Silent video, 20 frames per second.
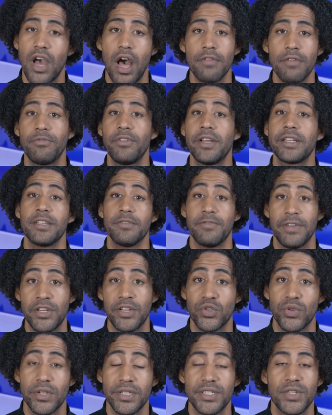conflict of
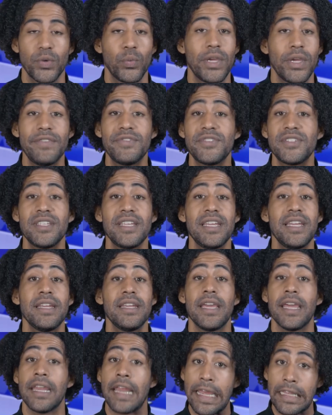interest we've seen
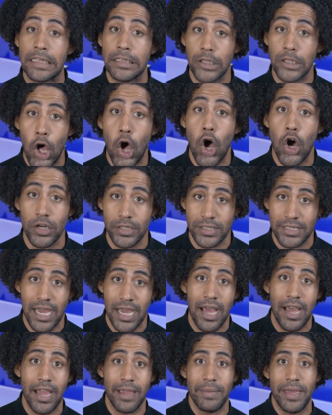in a long
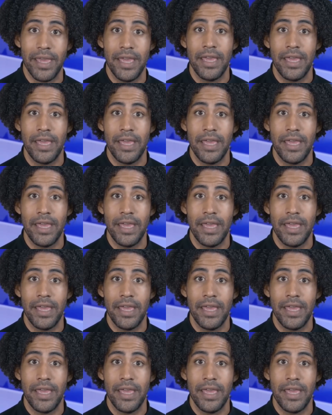time.